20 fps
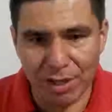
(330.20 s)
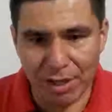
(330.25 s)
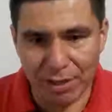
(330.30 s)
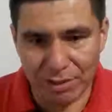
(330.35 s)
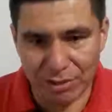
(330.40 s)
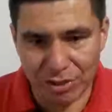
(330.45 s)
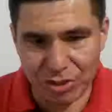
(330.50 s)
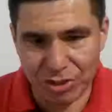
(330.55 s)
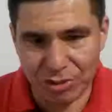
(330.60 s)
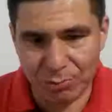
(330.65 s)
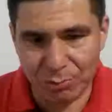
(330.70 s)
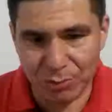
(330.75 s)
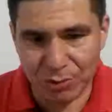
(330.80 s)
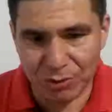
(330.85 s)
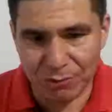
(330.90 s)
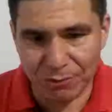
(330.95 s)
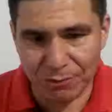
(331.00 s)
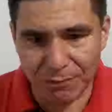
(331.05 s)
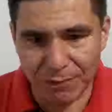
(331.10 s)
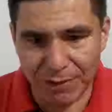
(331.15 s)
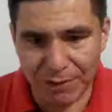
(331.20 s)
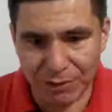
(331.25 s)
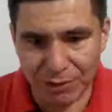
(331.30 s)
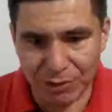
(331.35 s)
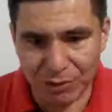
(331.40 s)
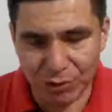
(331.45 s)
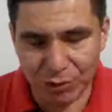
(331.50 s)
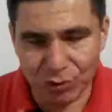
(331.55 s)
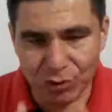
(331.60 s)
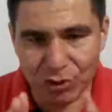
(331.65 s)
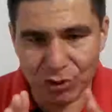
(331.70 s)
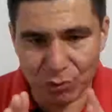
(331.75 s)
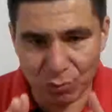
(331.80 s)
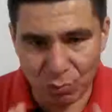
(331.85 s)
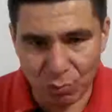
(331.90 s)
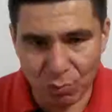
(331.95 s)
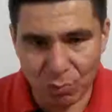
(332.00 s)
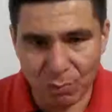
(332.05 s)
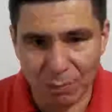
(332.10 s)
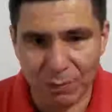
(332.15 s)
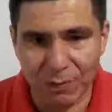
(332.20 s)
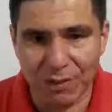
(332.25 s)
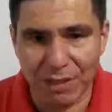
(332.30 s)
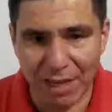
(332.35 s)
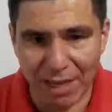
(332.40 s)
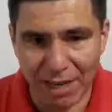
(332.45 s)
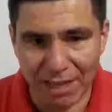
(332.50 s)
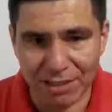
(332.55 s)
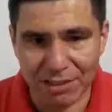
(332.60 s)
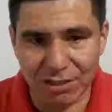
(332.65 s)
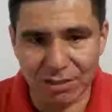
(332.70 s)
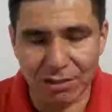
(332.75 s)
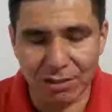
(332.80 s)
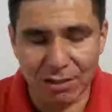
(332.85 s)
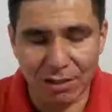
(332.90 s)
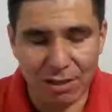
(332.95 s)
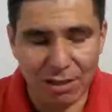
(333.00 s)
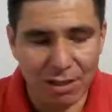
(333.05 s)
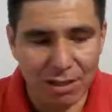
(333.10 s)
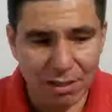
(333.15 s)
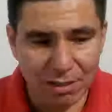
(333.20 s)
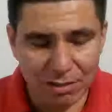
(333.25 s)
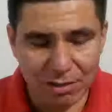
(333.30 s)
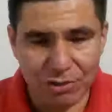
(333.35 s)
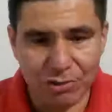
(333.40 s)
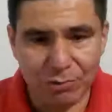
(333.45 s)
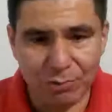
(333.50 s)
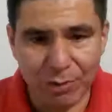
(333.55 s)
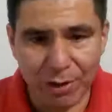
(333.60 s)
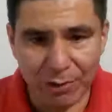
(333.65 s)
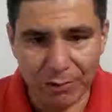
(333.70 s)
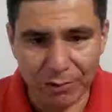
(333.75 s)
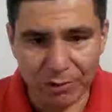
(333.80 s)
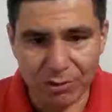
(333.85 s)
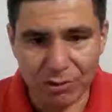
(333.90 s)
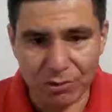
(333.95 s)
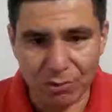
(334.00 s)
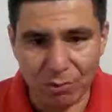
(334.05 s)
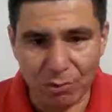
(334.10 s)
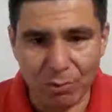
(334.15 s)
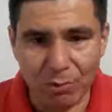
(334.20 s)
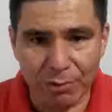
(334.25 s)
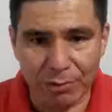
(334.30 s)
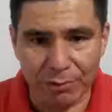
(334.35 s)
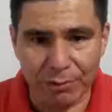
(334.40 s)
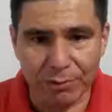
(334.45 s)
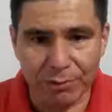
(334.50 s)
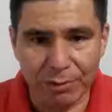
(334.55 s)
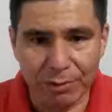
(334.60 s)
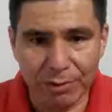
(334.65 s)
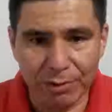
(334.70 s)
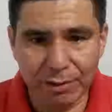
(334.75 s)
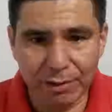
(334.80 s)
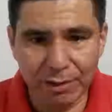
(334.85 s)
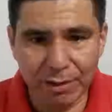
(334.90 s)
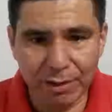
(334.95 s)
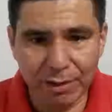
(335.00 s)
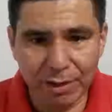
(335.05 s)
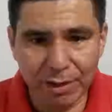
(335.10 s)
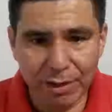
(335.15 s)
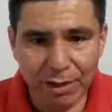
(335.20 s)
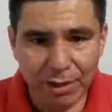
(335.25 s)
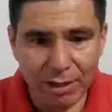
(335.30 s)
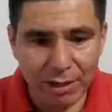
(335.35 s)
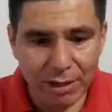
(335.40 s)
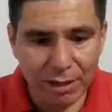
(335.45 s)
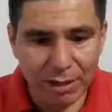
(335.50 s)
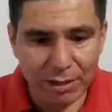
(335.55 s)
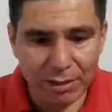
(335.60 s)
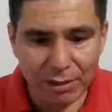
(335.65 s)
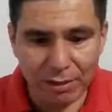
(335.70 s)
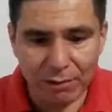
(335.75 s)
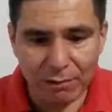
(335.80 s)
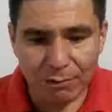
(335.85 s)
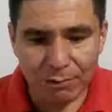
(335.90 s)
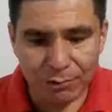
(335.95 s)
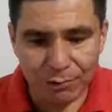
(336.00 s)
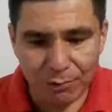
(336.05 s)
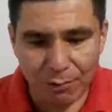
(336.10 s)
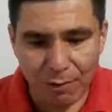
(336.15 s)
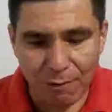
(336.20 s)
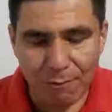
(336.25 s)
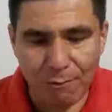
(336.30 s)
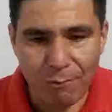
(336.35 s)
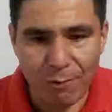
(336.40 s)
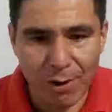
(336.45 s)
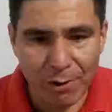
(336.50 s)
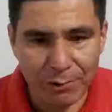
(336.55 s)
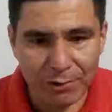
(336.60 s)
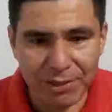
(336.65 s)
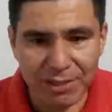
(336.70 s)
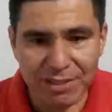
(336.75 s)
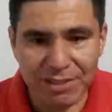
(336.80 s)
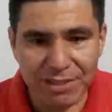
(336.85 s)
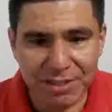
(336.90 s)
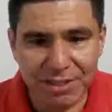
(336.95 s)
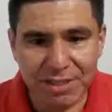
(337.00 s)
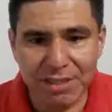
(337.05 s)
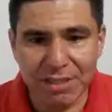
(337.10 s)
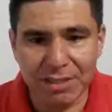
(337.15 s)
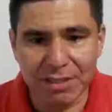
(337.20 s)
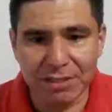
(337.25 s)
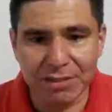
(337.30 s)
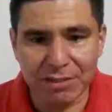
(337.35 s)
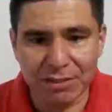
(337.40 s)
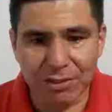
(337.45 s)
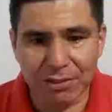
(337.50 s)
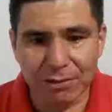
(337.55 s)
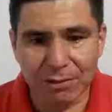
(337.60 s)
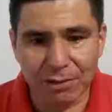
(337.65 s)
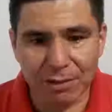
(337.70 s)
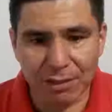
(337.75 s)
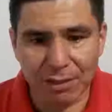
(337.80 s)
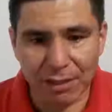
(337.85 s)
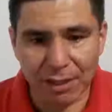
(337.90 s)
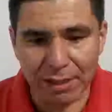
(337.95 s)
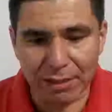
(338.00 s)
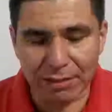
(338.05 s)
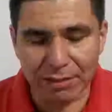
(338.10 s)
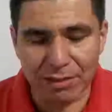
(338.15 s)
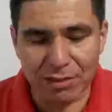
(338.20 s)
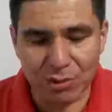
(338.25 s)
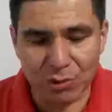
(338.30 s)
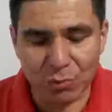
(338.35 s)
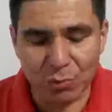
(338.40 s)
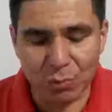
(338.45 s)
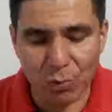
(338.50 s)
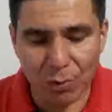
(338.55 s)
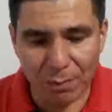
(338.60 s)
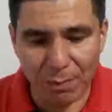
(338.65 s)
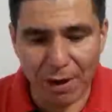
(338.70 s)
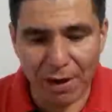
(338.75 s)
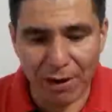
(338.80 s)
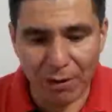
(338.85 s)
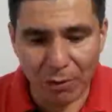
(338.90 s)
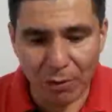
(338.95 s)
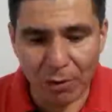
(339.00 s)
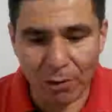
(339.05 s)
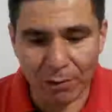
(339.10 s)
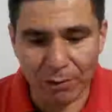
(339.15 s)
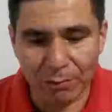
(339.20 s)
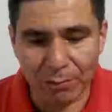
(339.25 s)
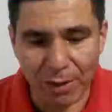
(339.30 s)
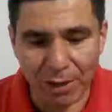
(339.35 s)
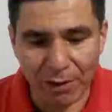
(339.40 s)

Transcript: she was friended to this woman that has this rare disorder of a rare disease. Like, this is where my heart